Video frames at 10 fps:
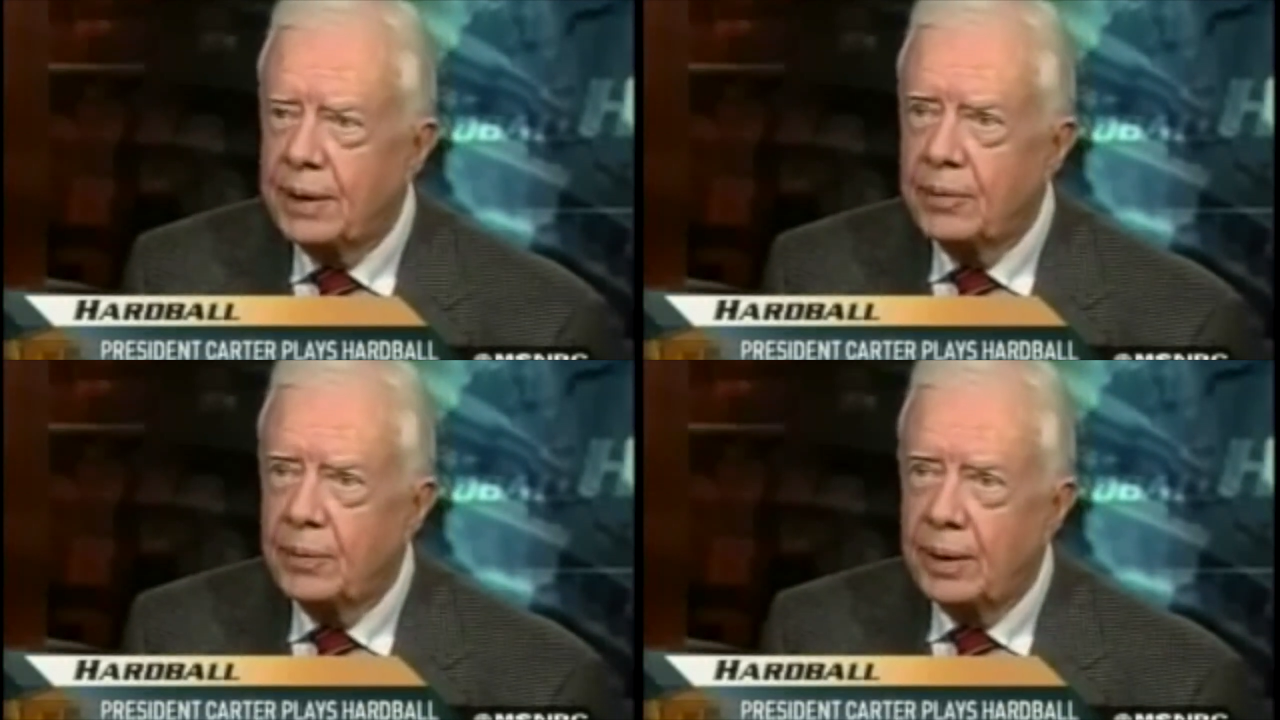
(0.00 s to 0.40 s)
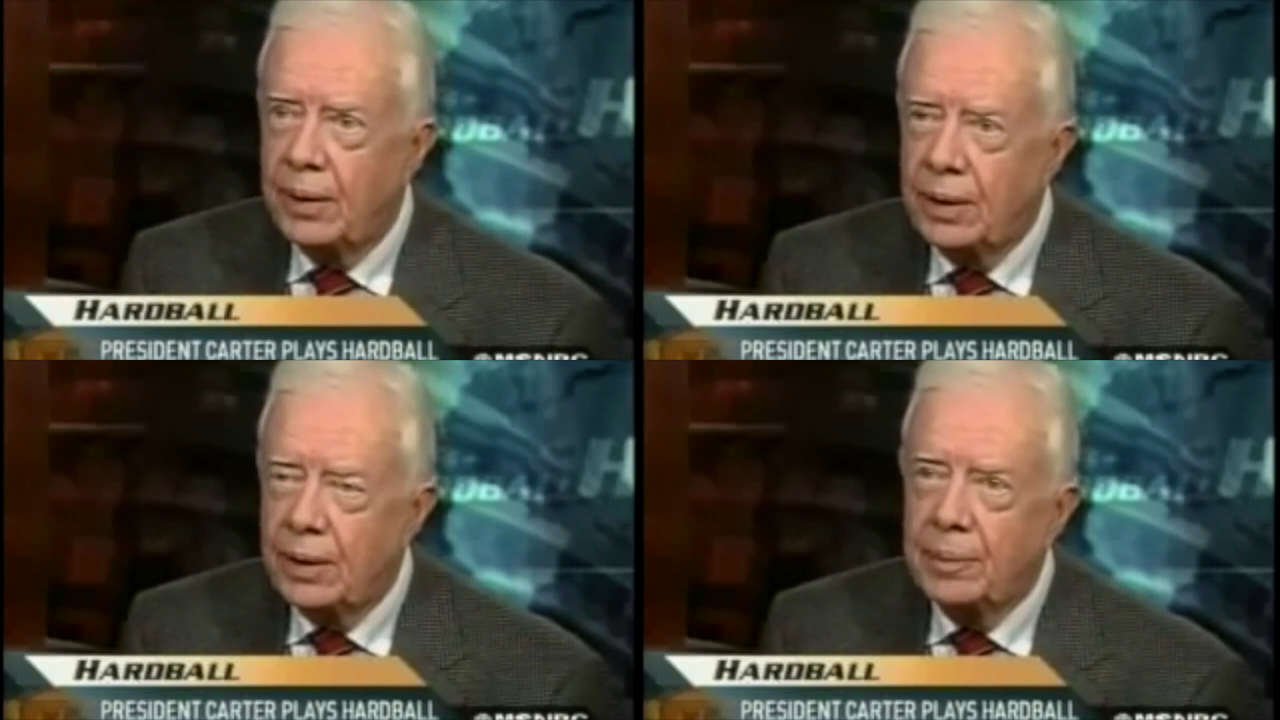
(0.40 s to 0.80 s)
They've
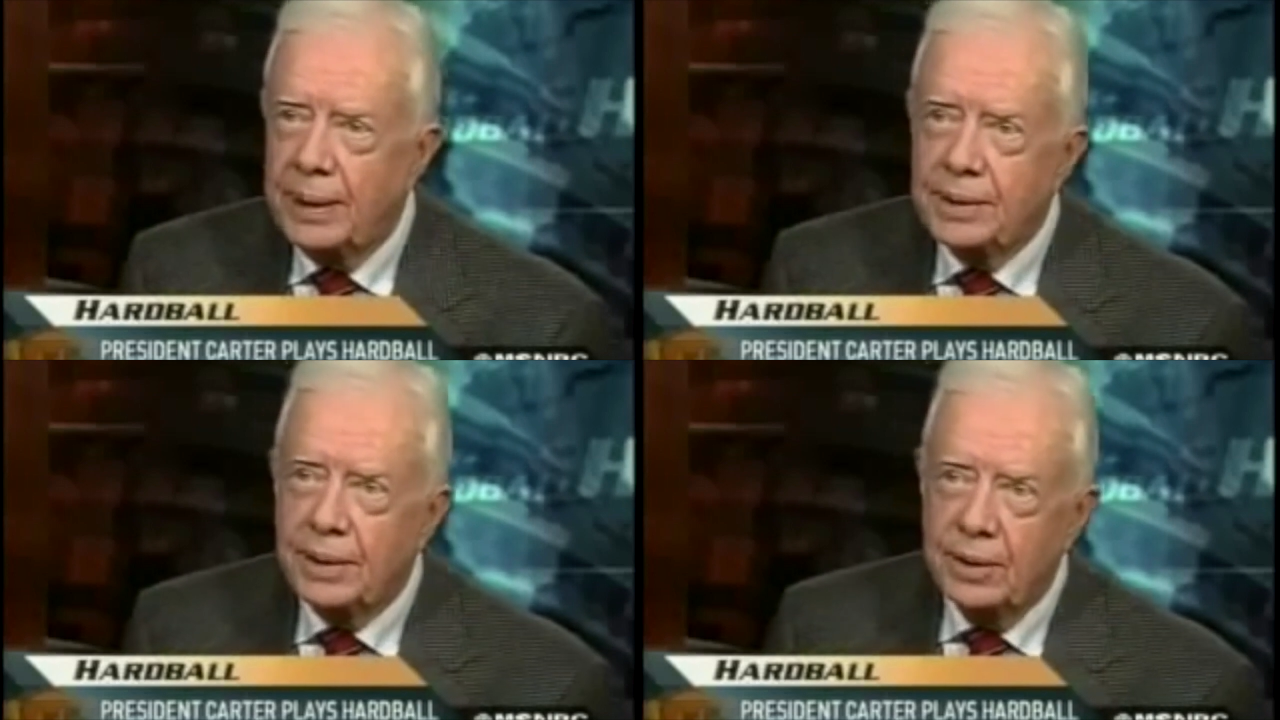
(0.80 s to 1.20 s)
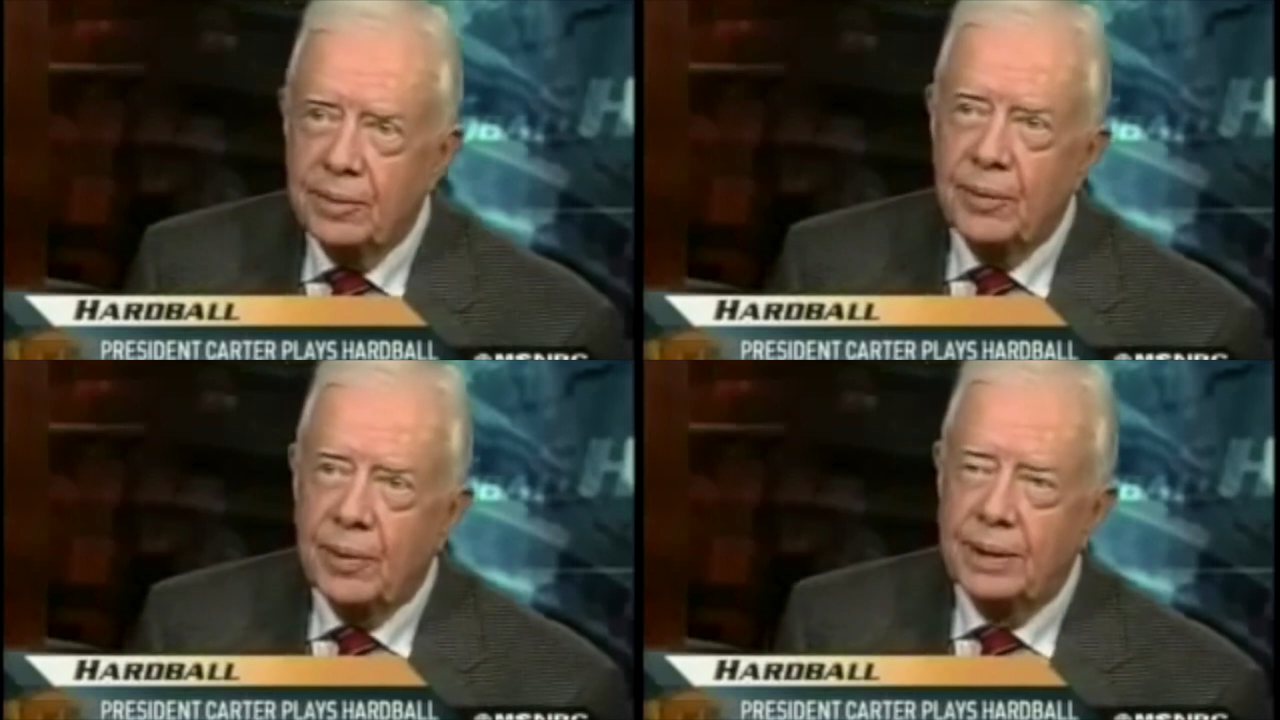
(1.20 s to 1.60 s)
taken away all the
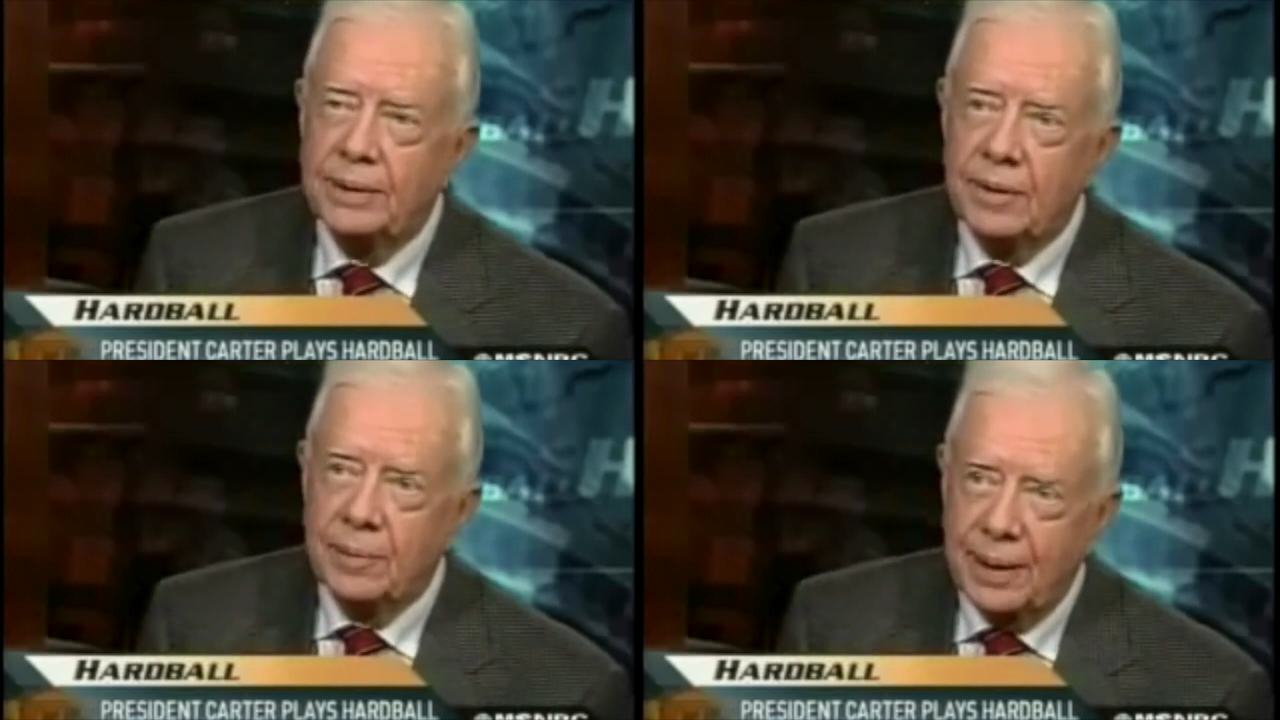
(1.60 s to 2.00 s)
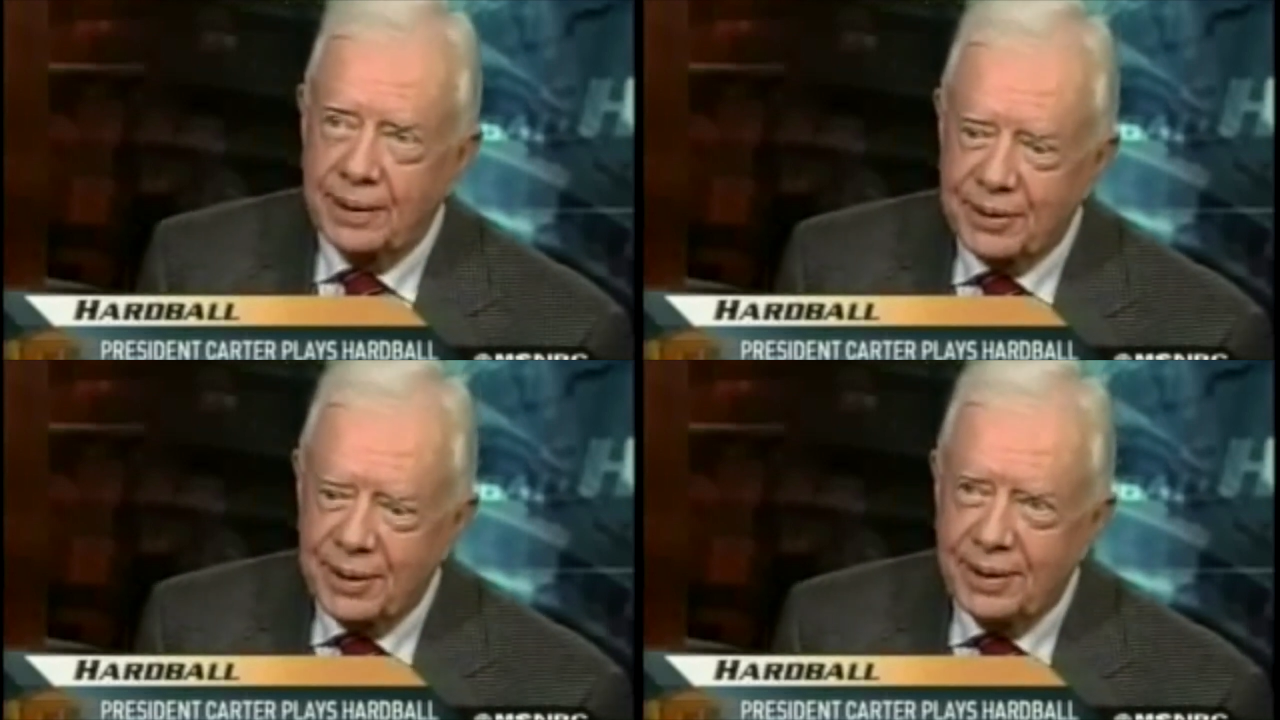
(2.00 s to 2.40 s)
basic human rights
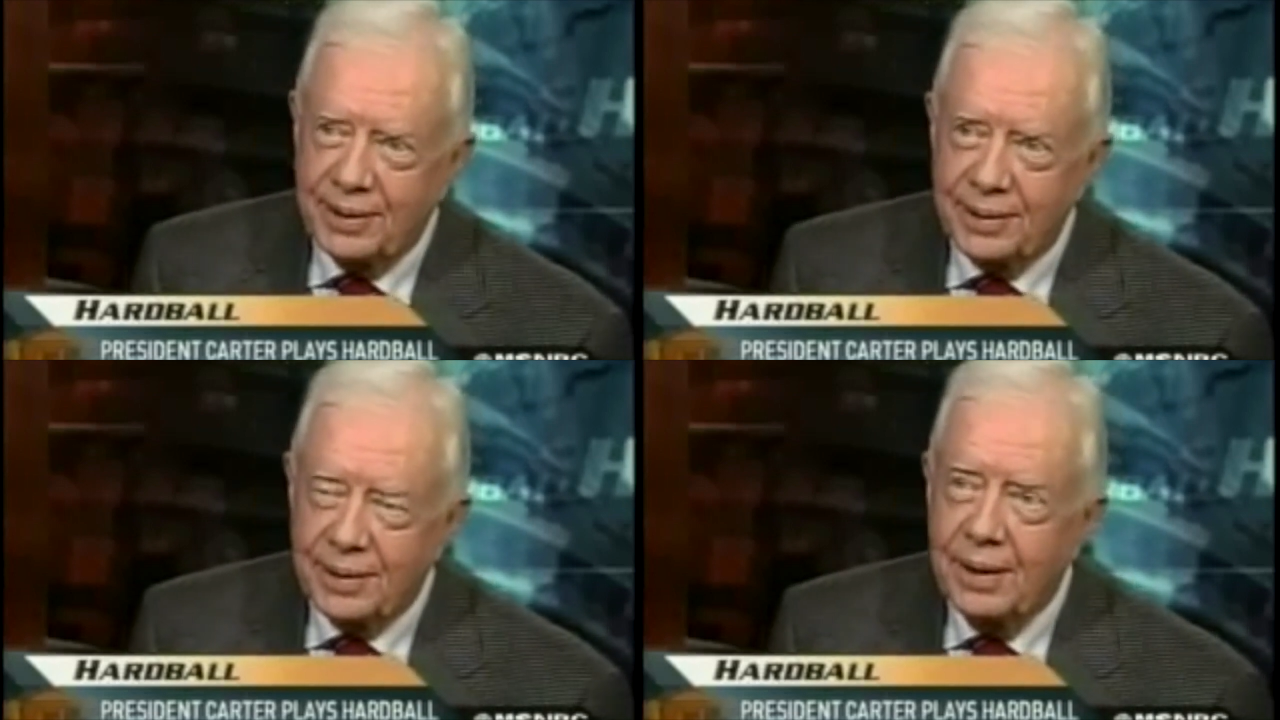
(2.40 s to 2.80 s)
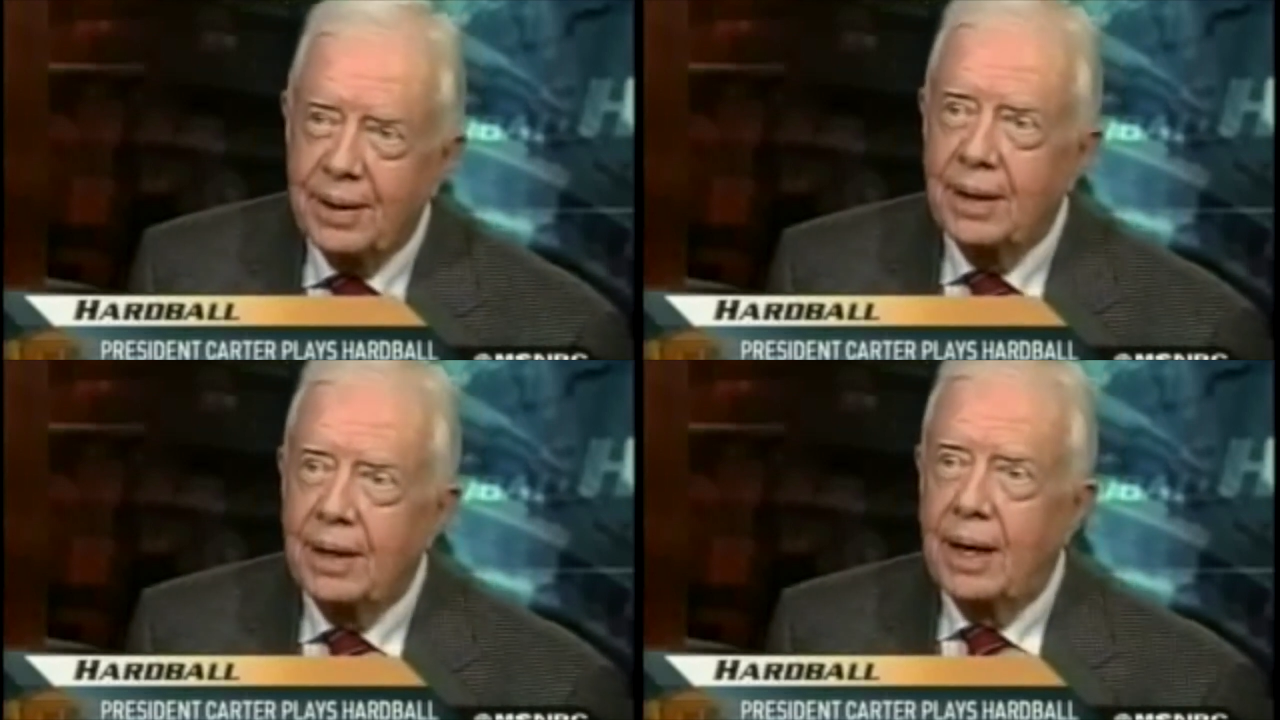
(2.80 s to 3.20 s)
of the Palestinians,